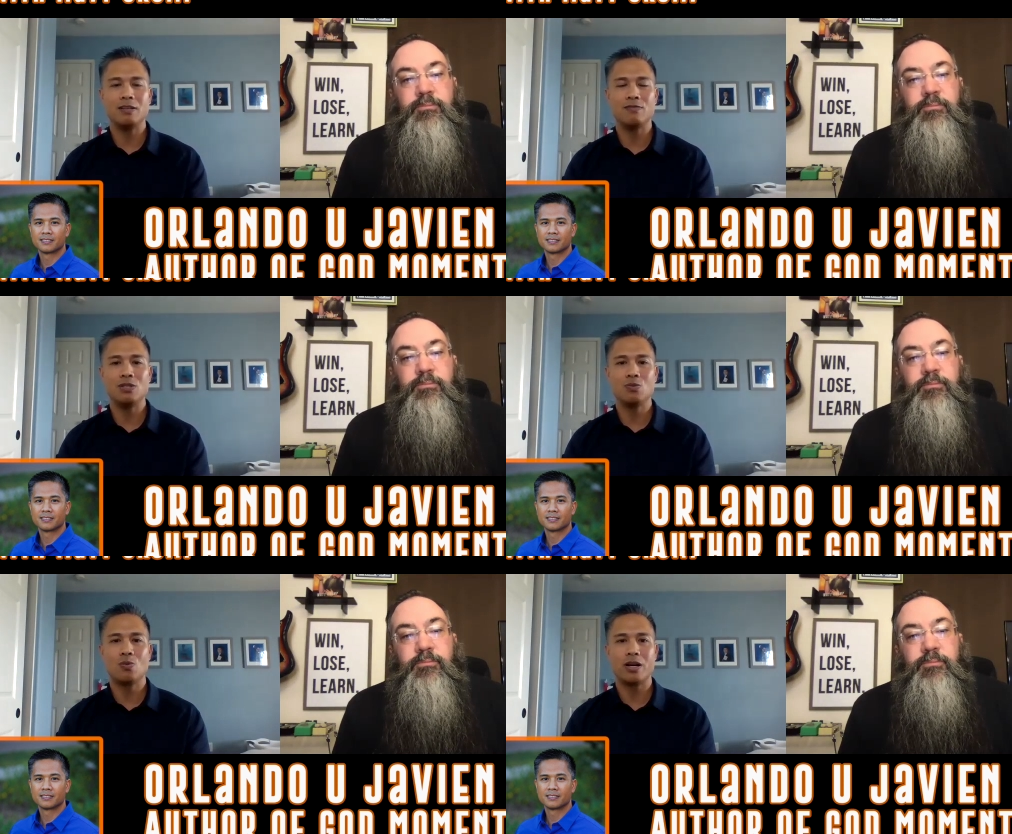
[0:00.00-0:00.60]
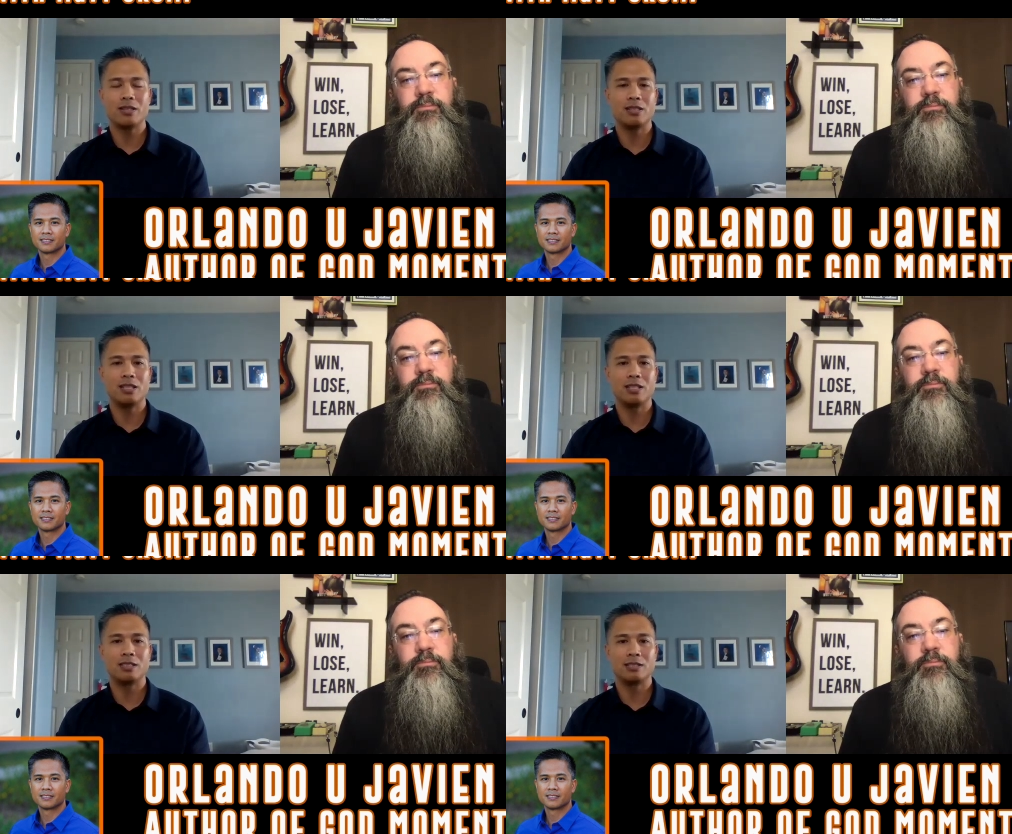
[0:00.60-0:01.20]
Speaker 1: If you want
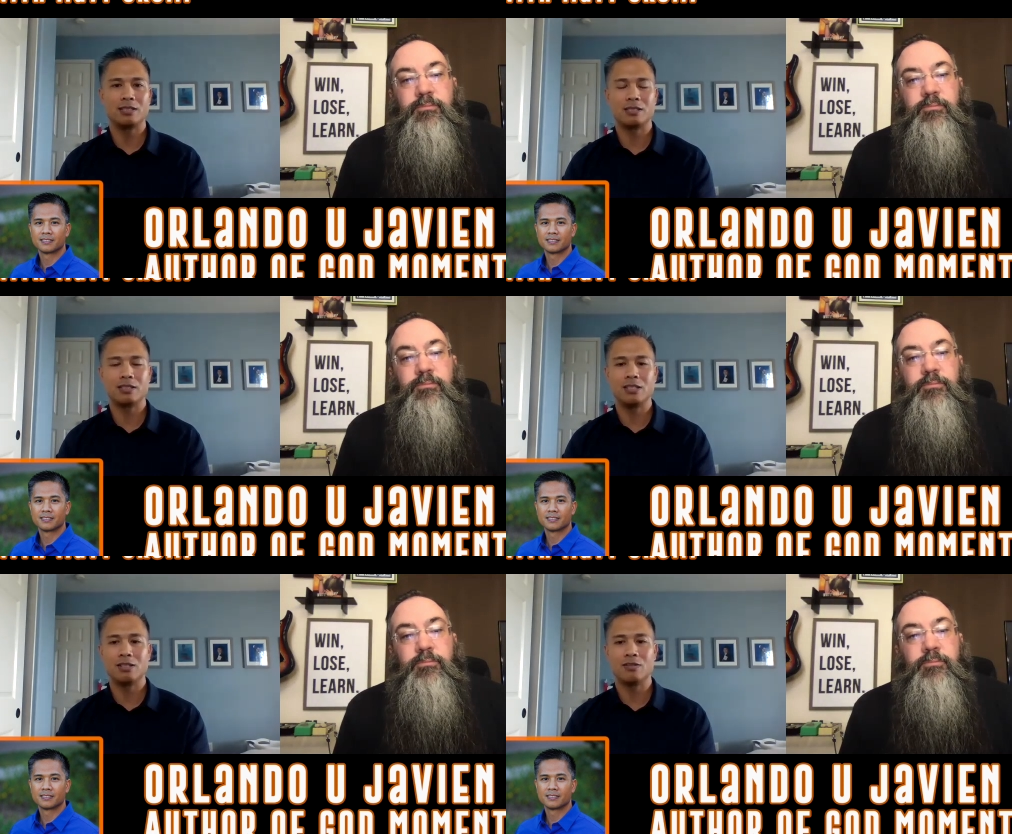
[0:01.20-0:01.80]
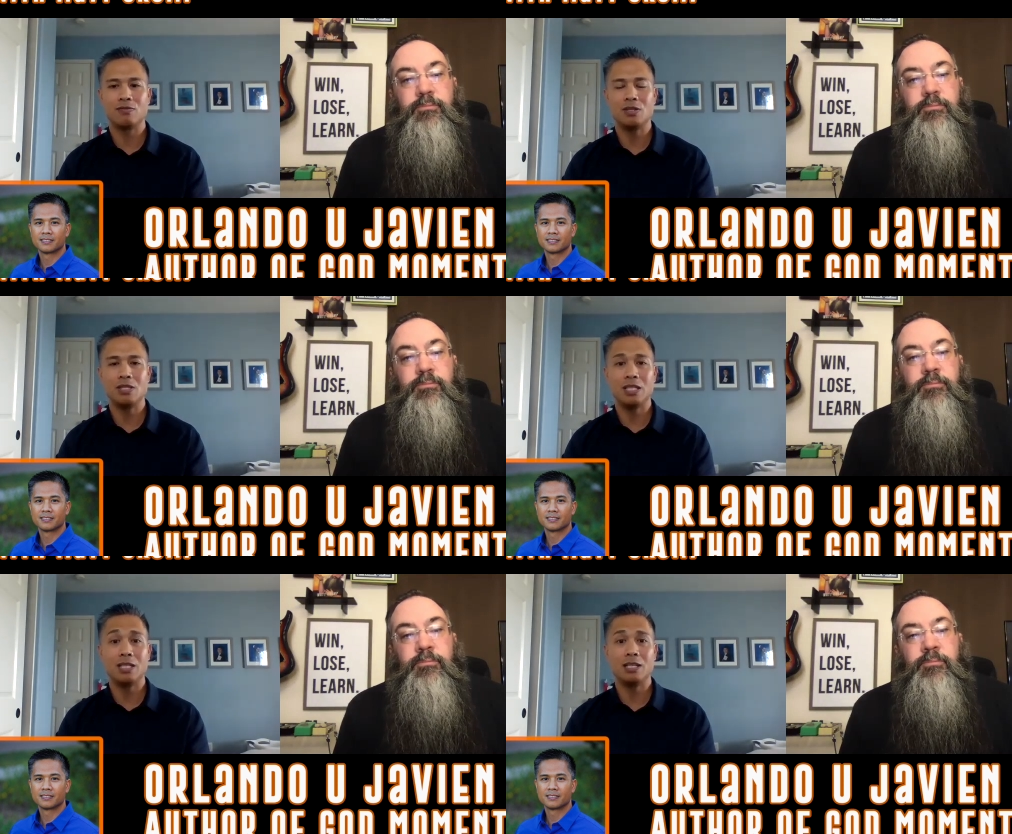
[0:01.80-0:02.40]
things, if
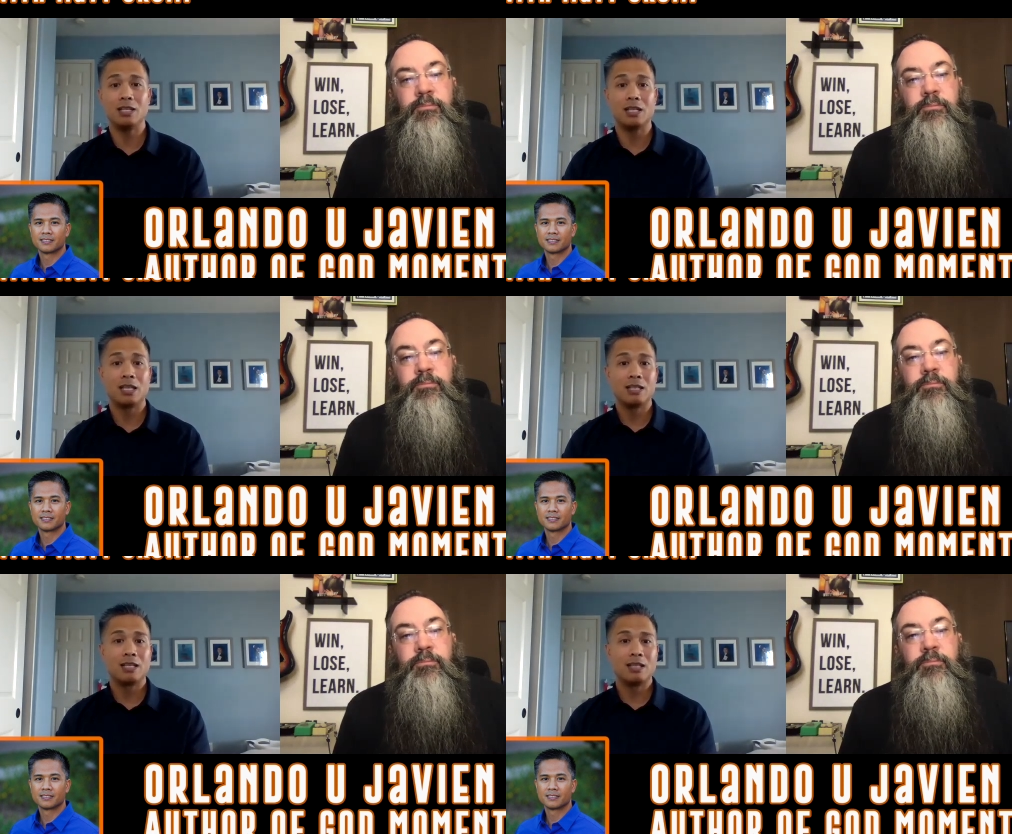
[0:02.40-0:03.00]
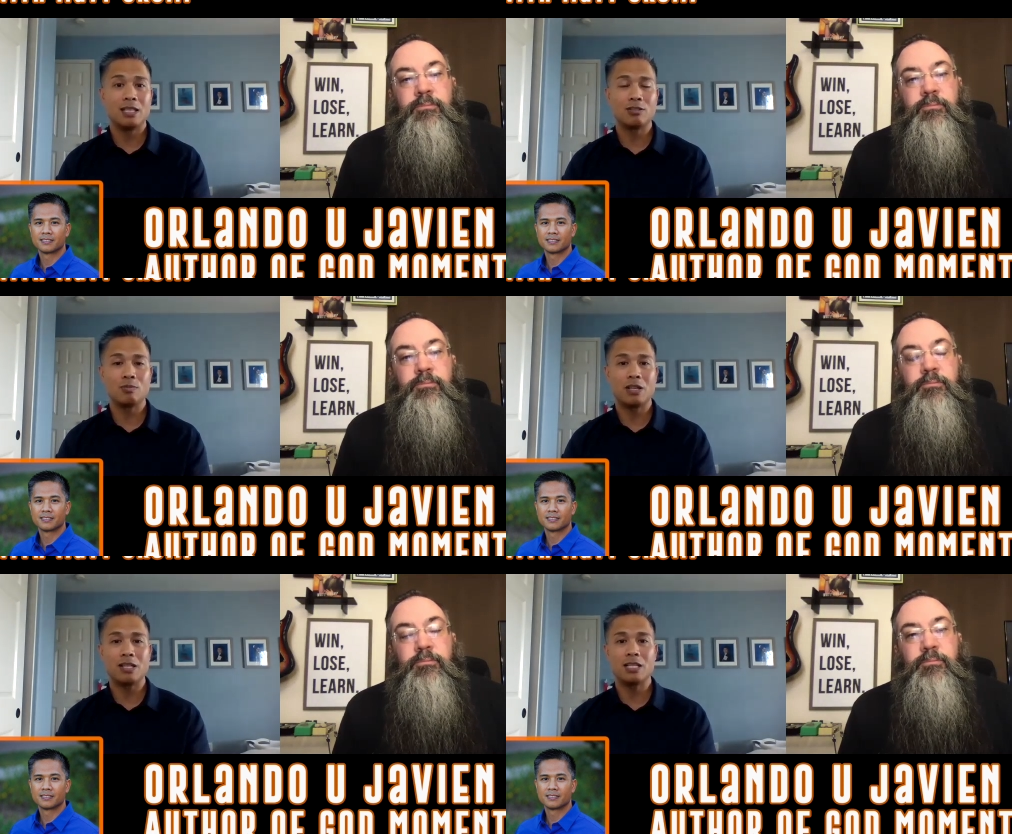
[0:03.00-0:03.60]
you need things
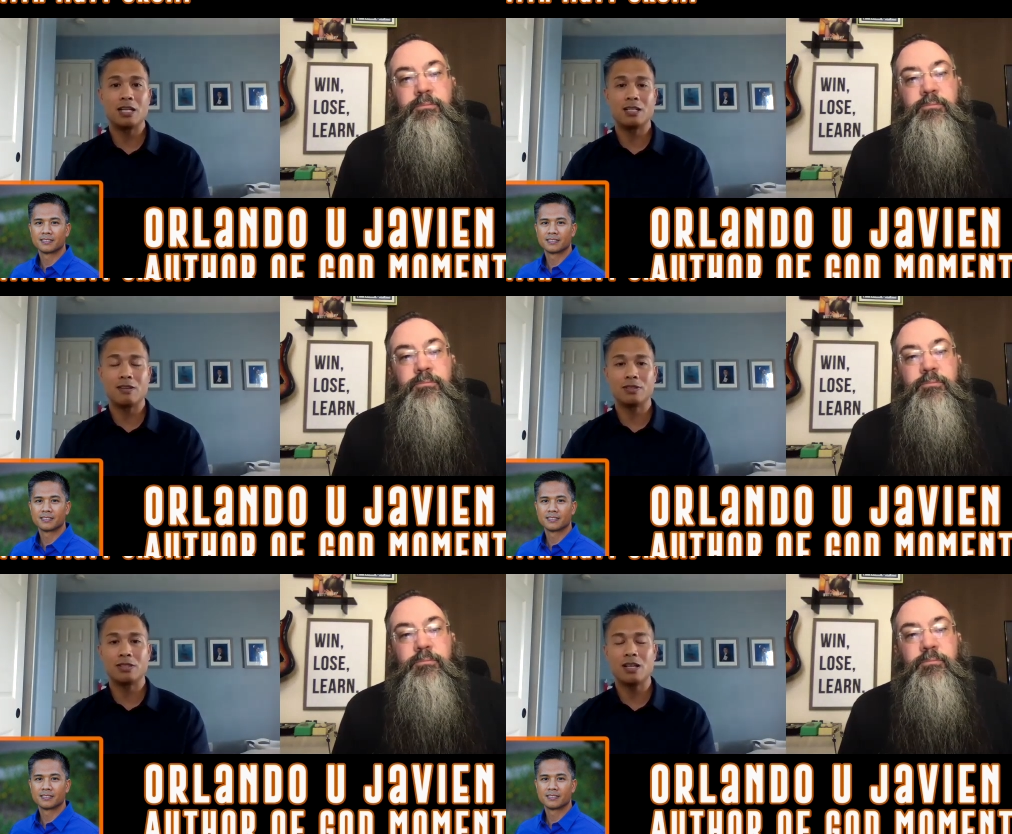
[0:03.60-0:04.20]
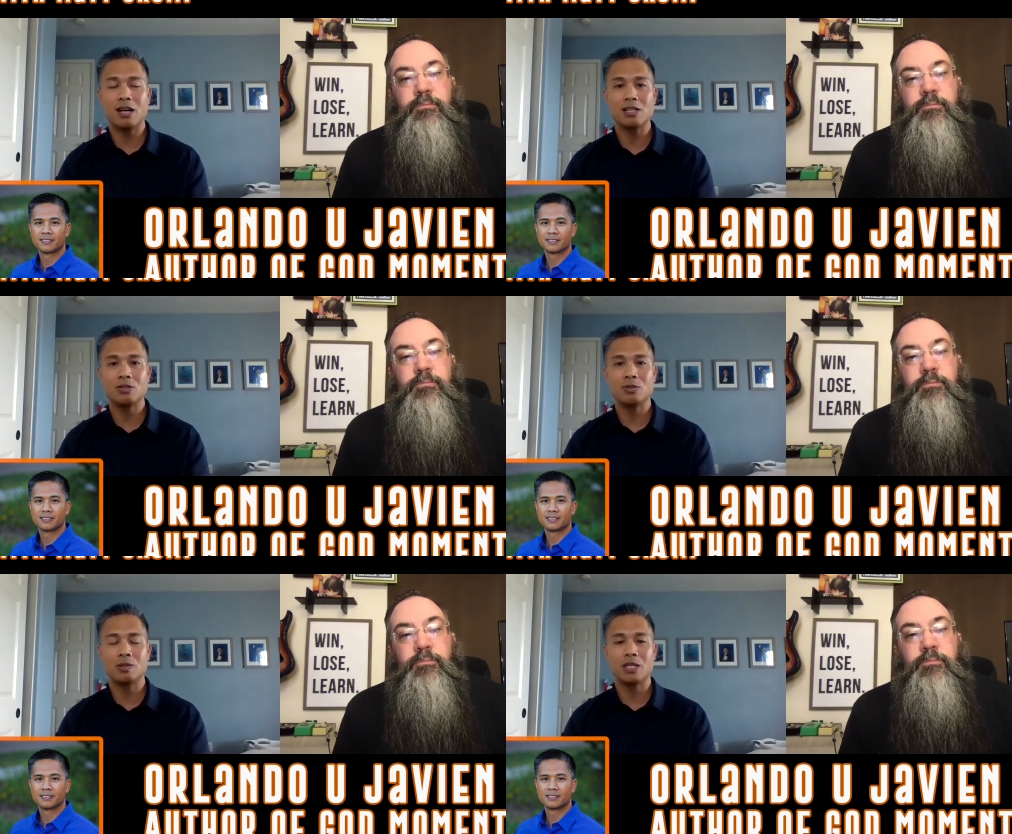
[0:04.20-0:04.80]
from God, you got to definitely
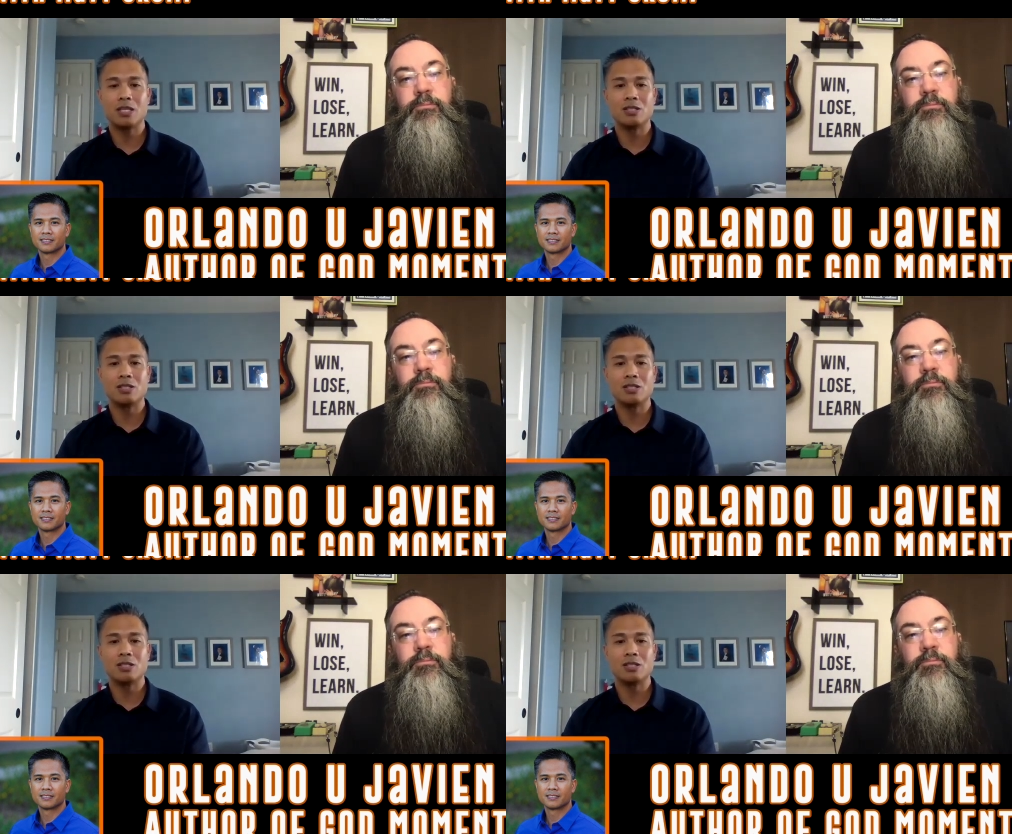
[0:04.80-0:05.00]
talk to him.